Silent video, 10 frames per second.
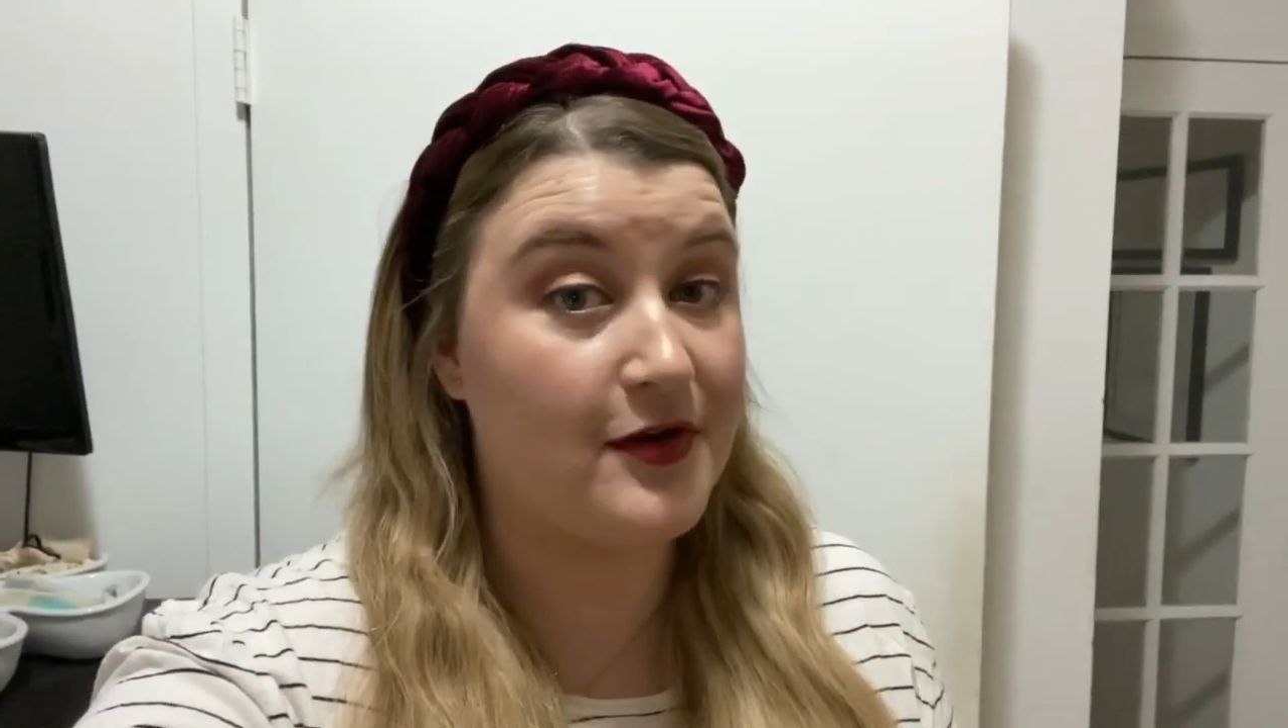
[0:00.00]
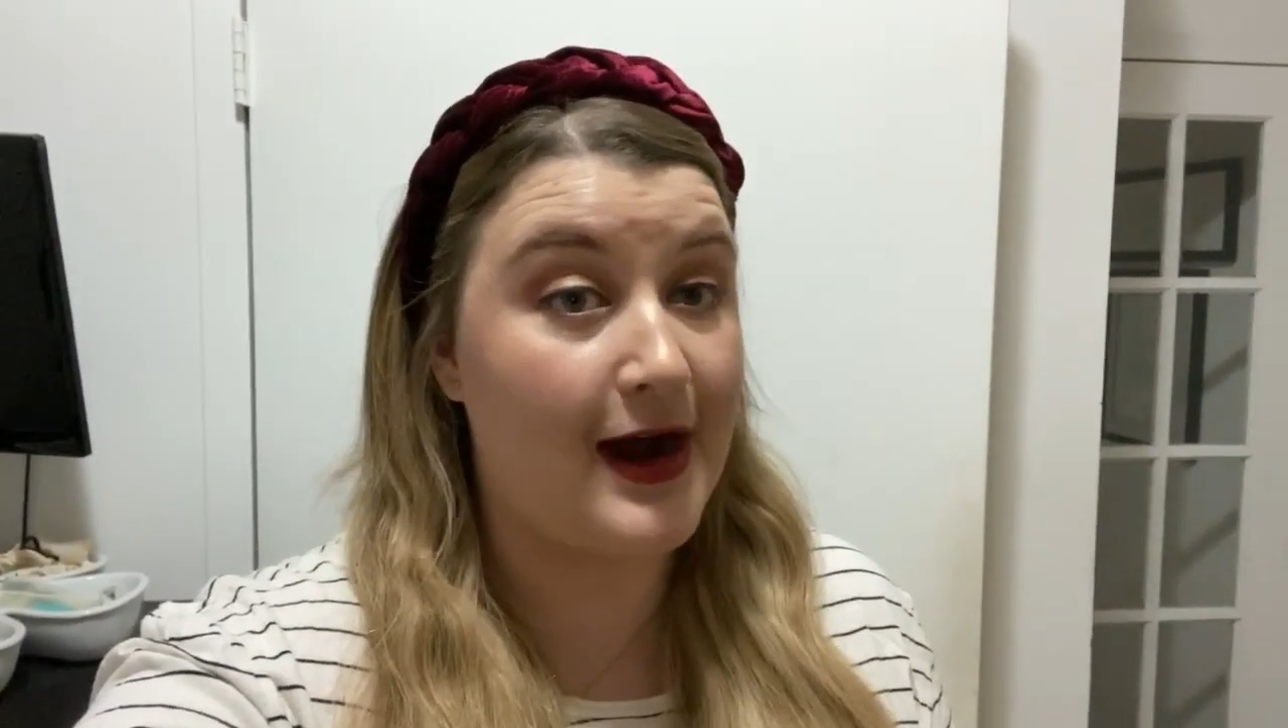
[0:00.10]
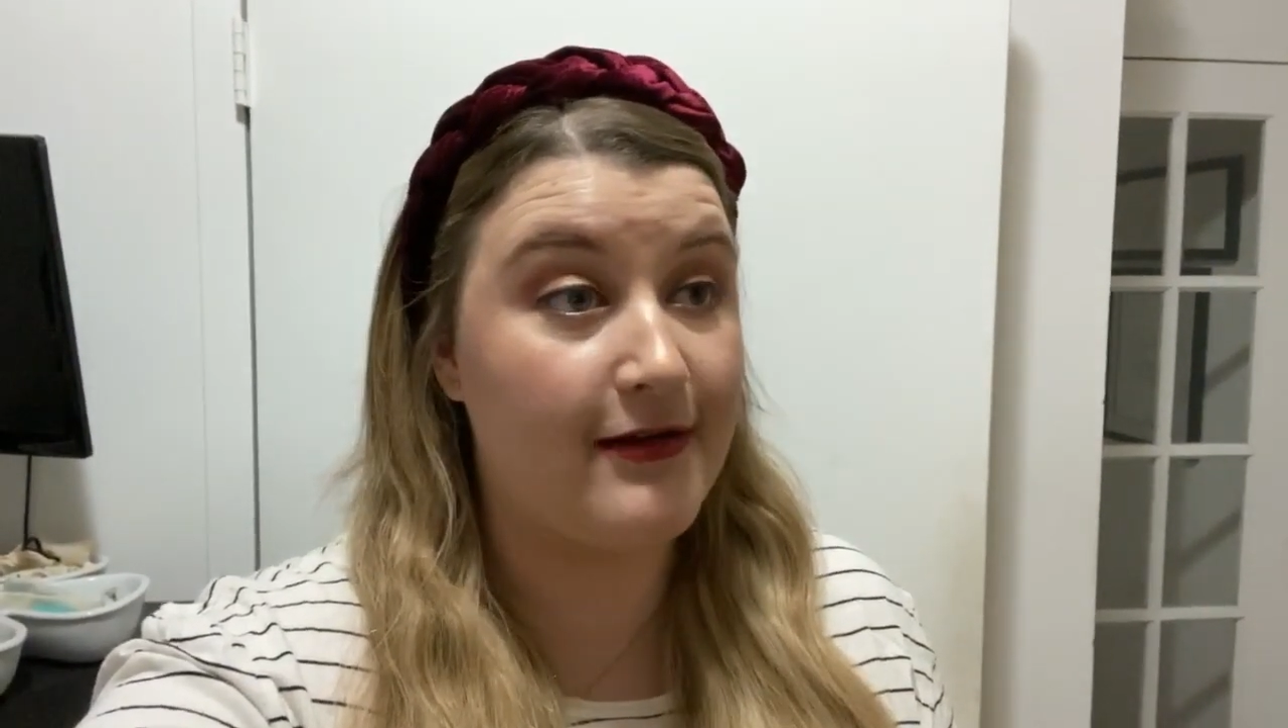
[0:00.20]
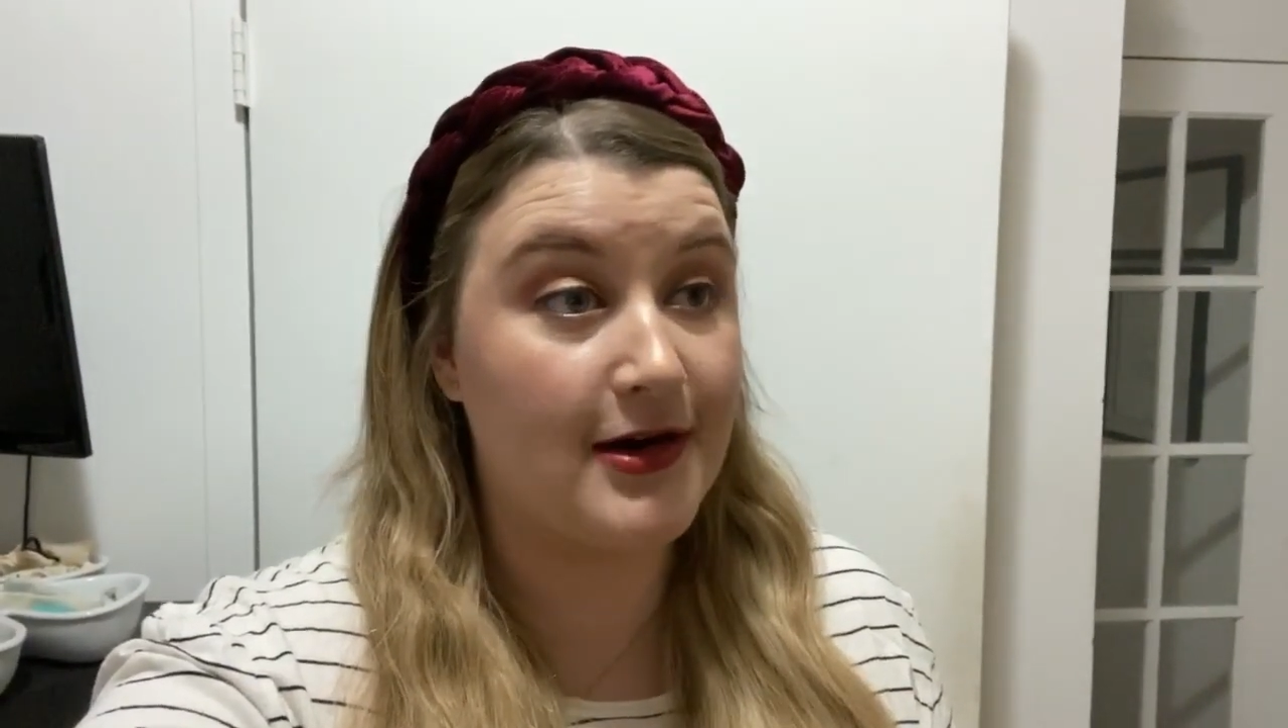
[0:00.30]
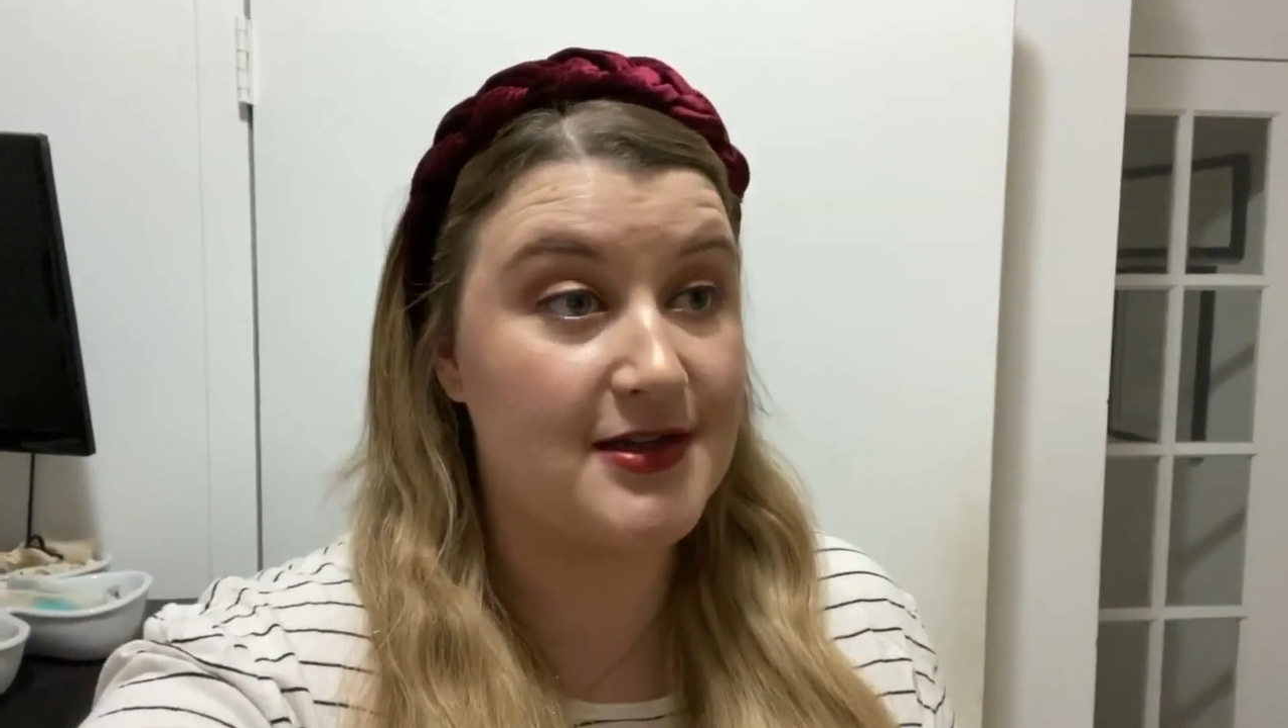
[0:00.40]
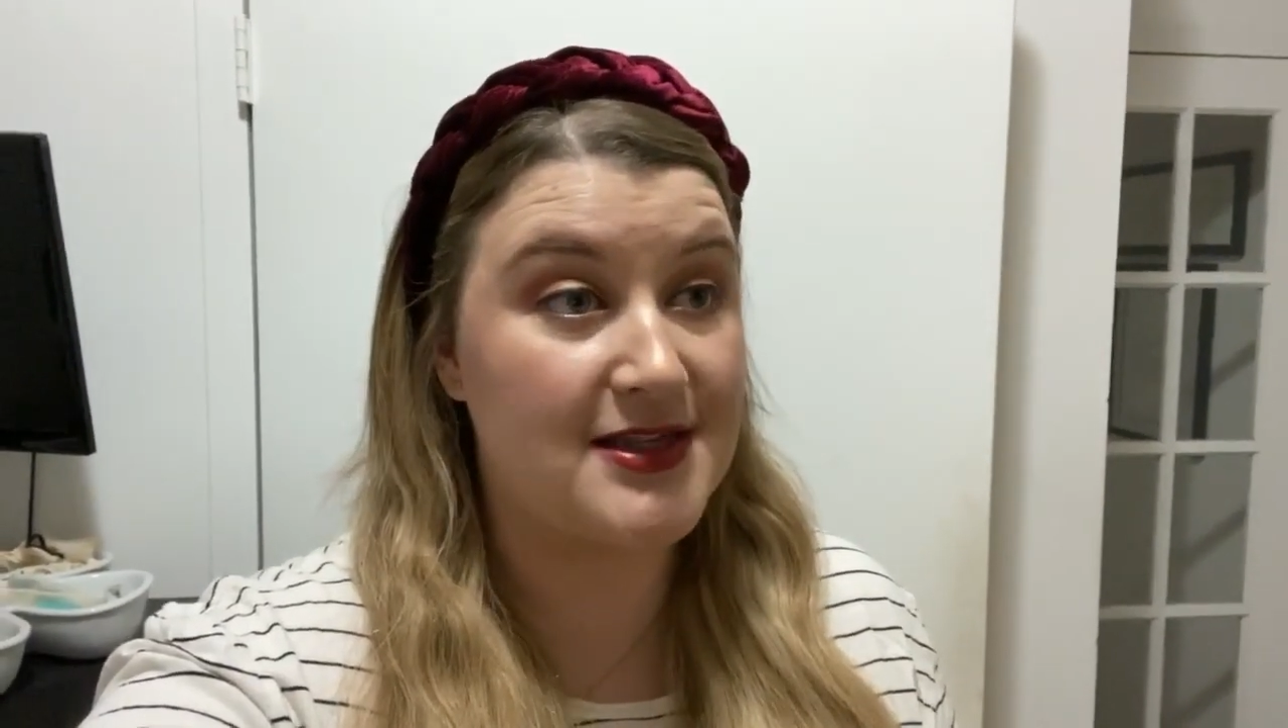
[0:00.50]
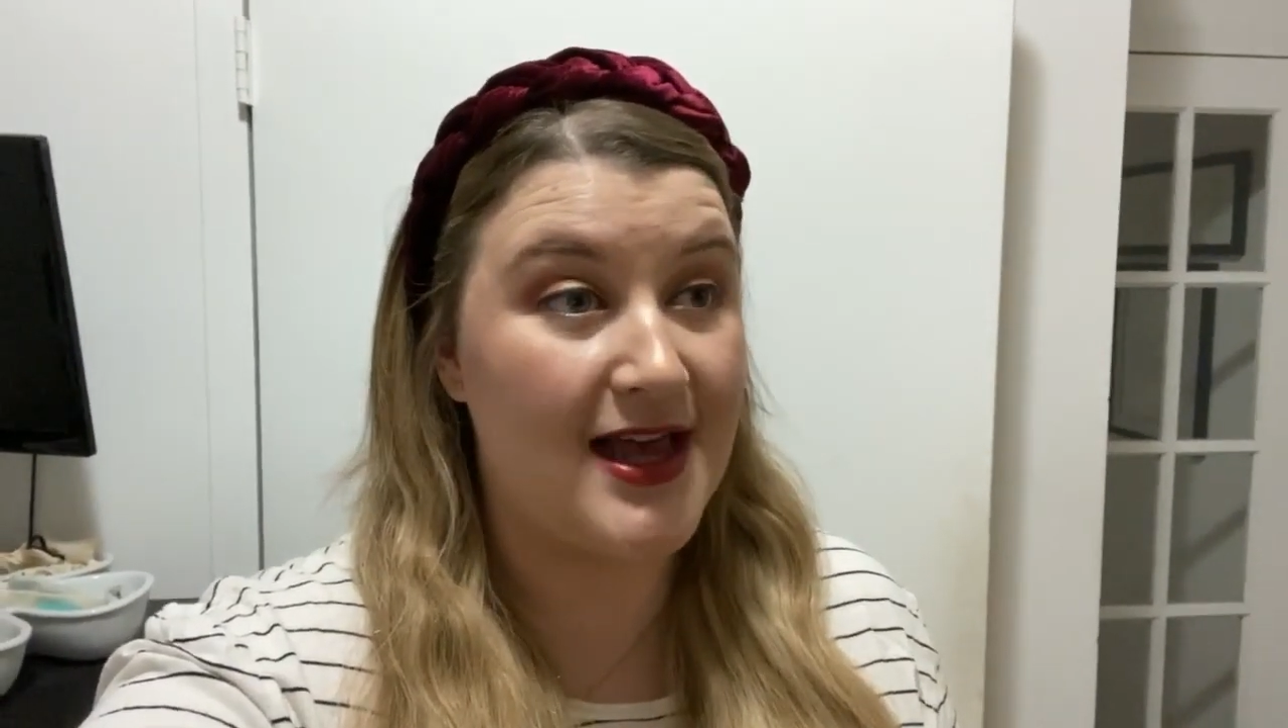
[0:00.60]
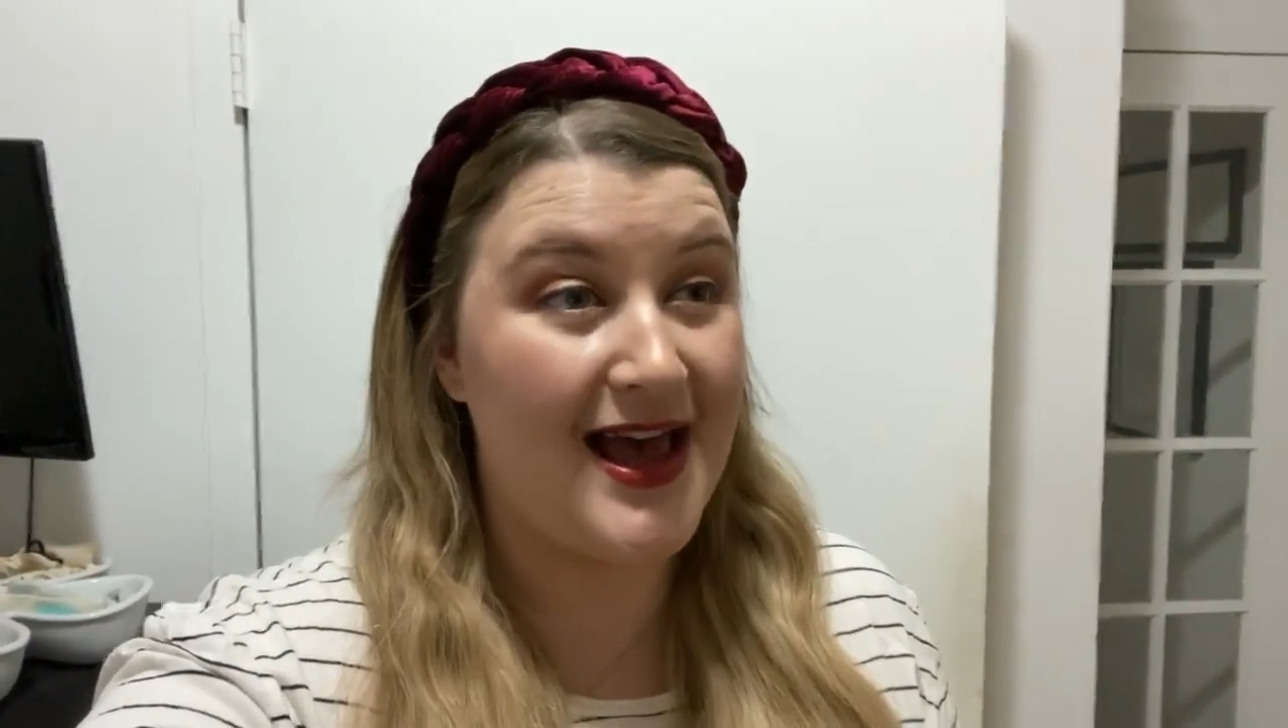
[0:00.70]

hours,